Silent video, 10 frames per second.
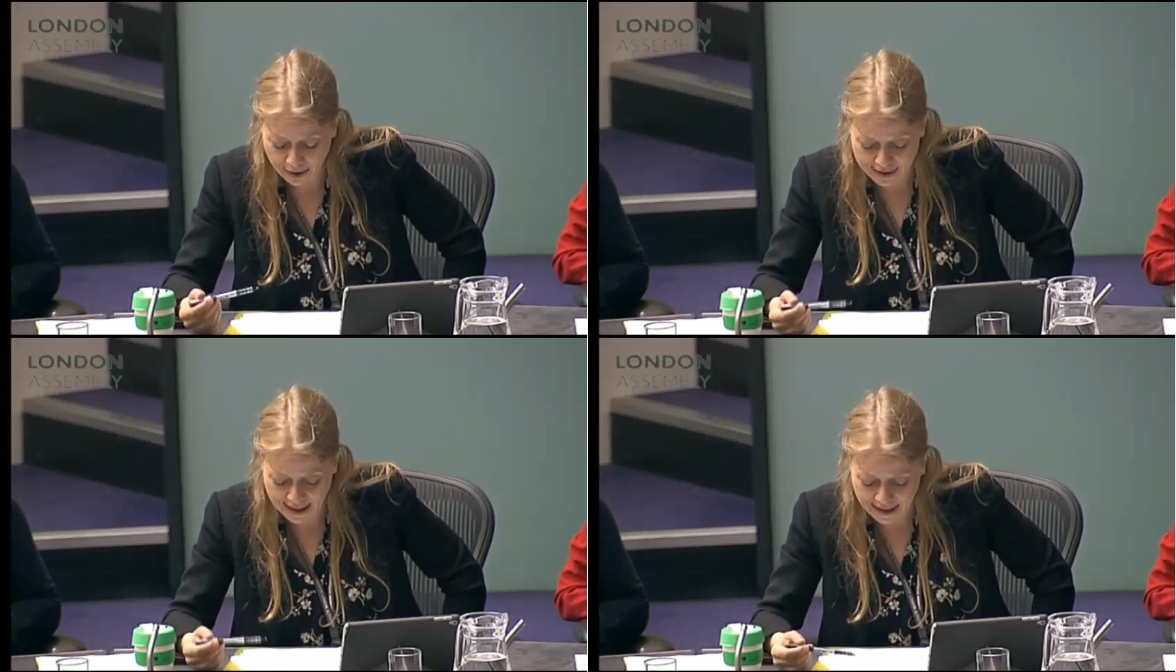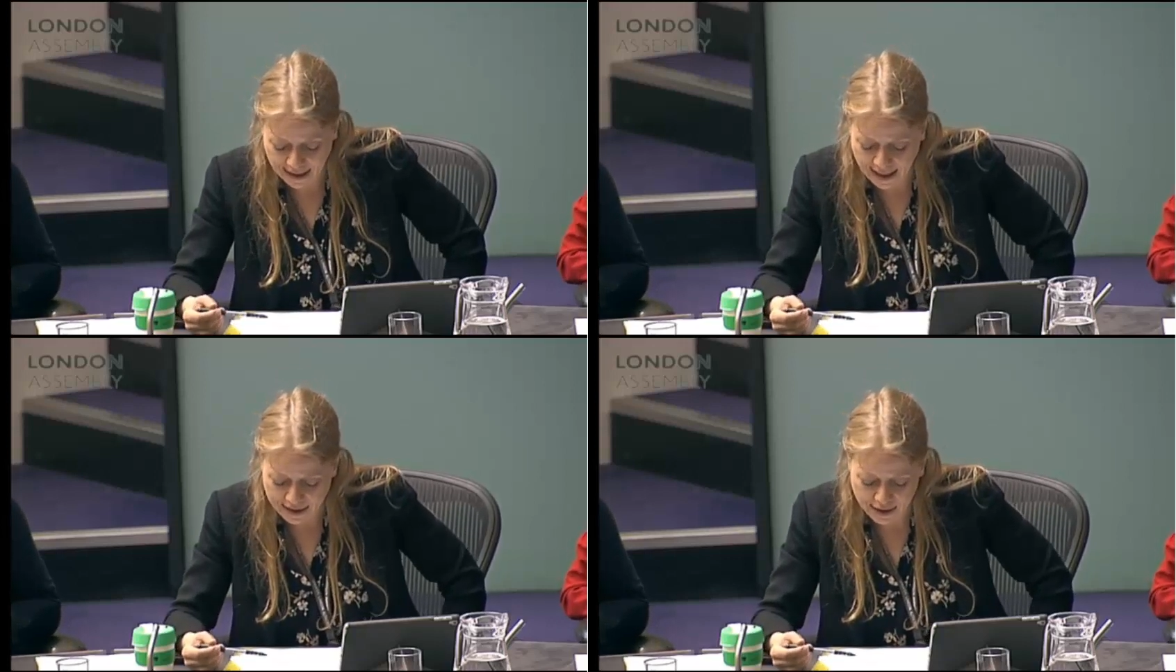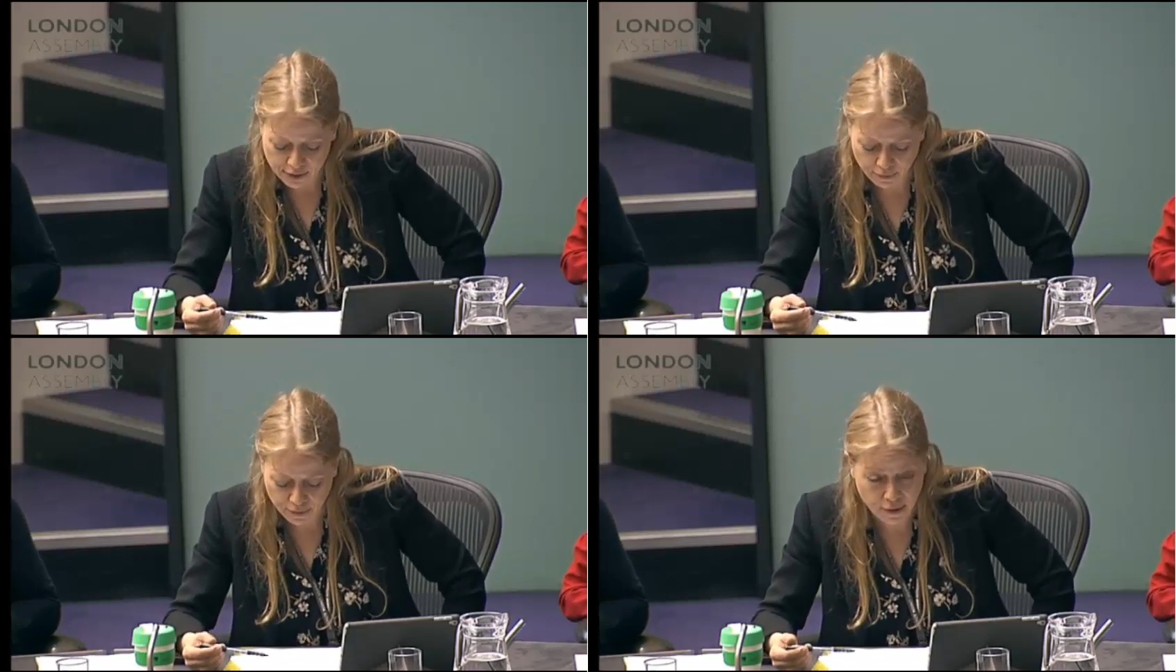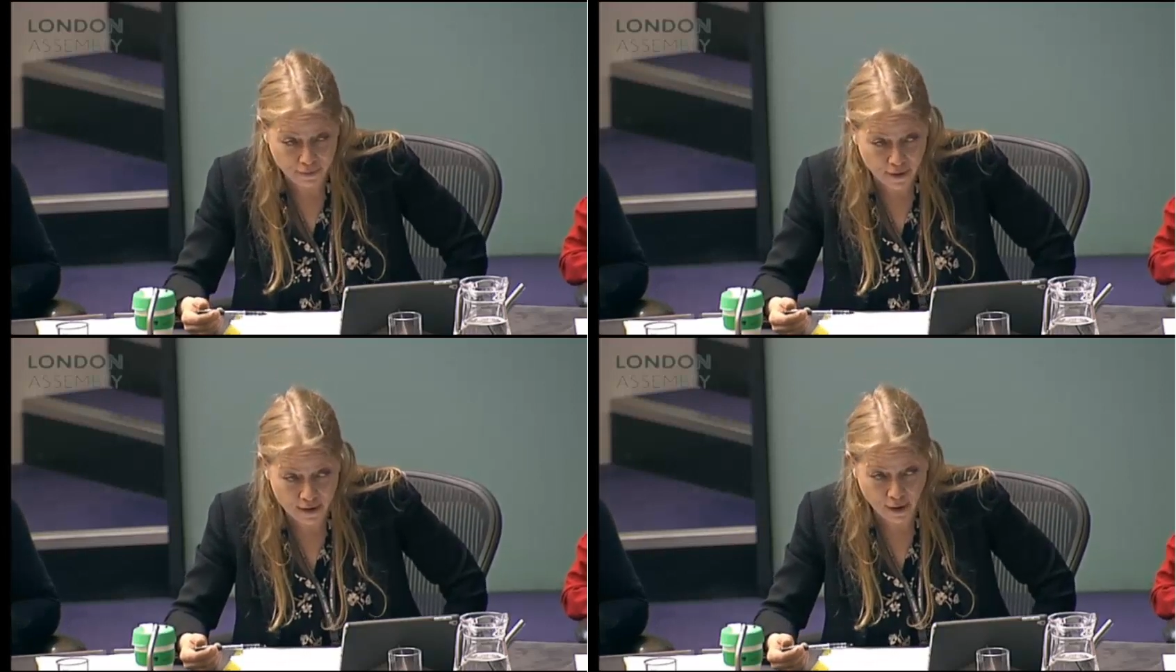sending letters to a further
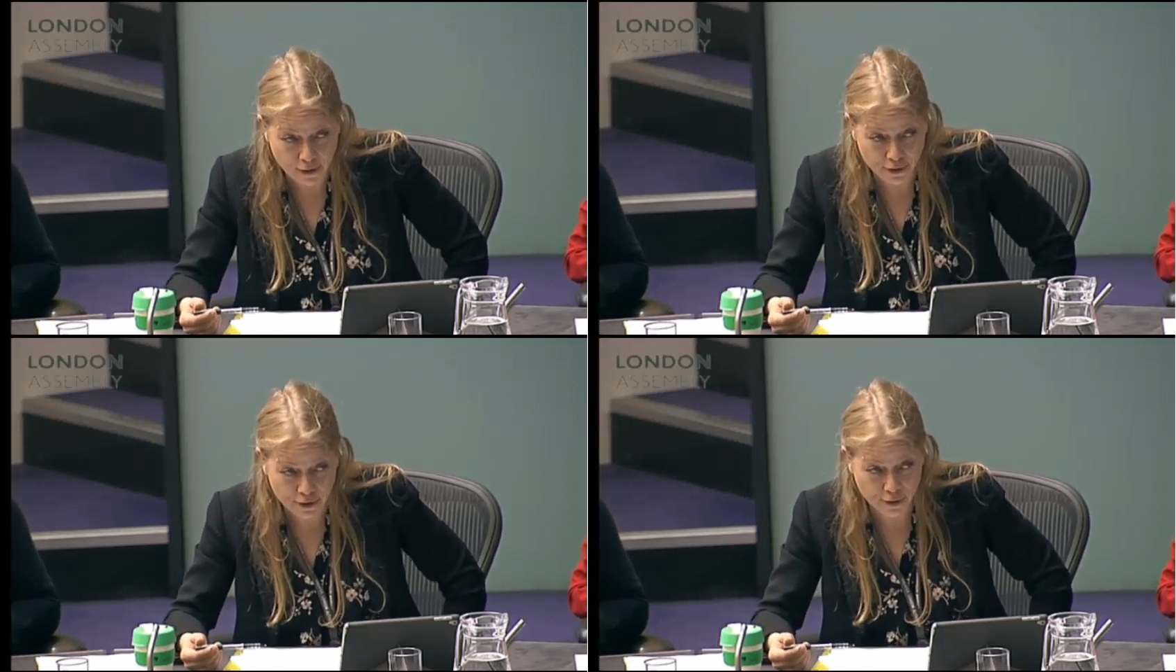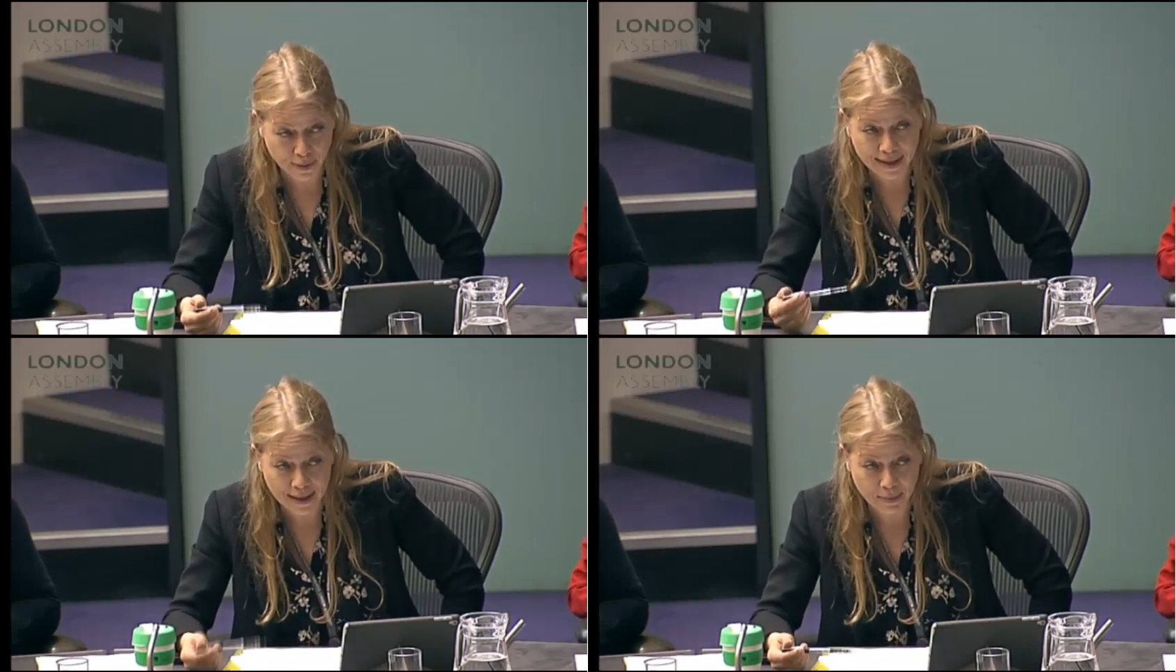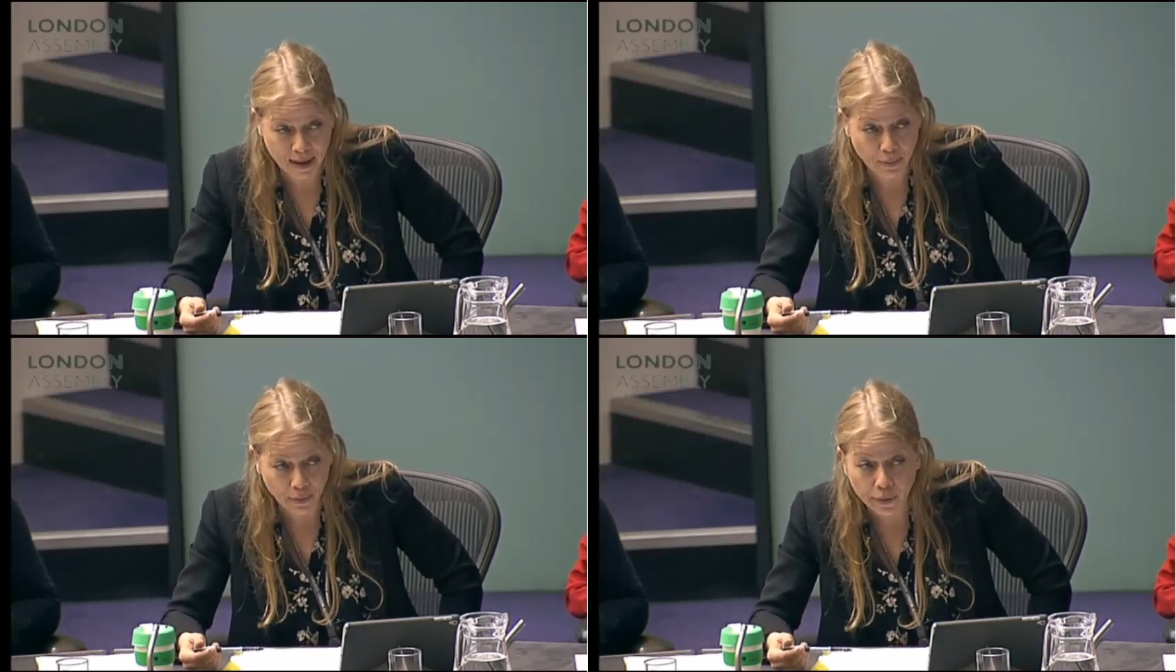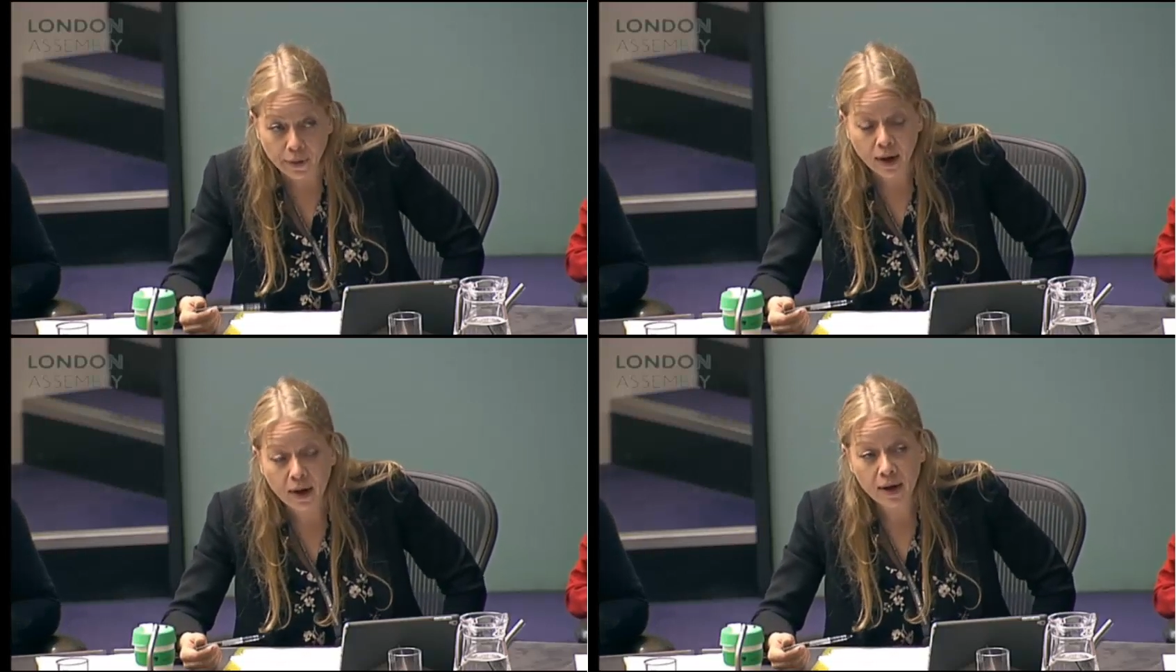520 people,